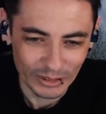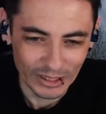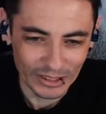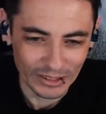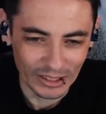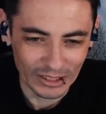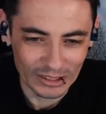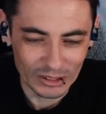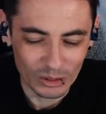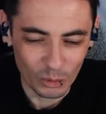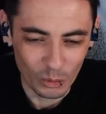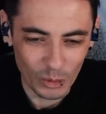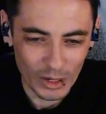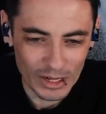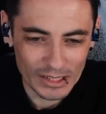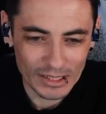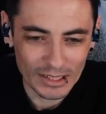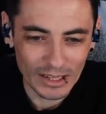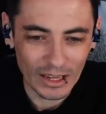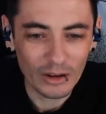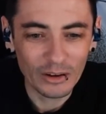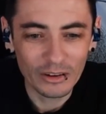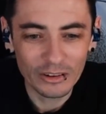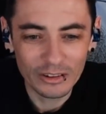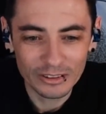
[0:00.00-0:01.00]
like the
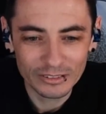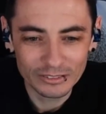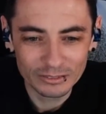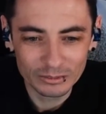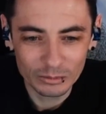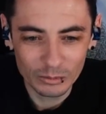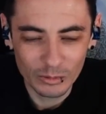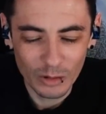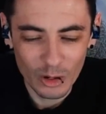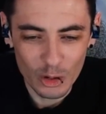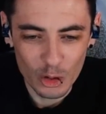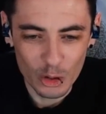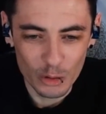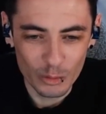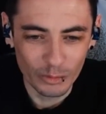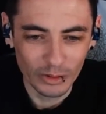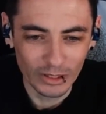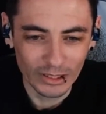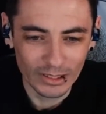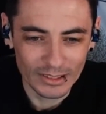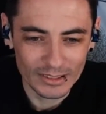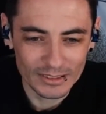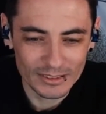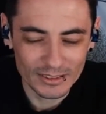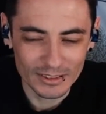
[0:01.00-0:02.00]
weekend new
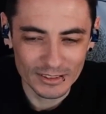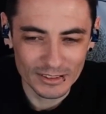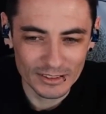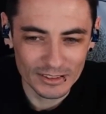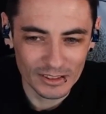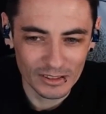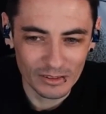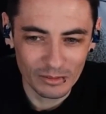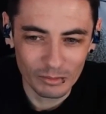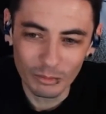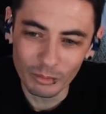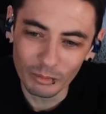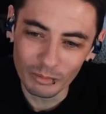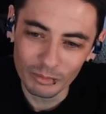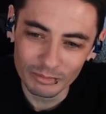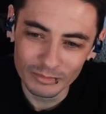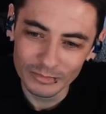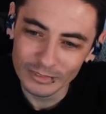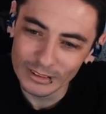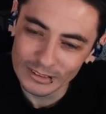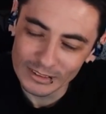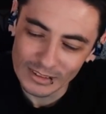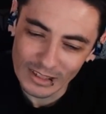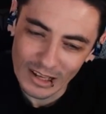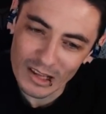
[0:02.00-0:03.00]
releases and
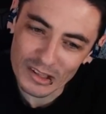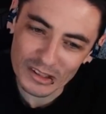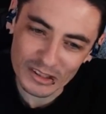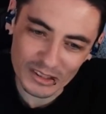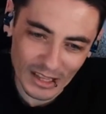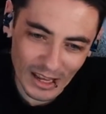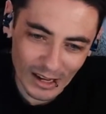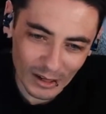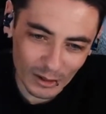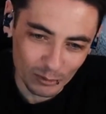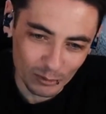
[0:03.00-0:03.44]
a stack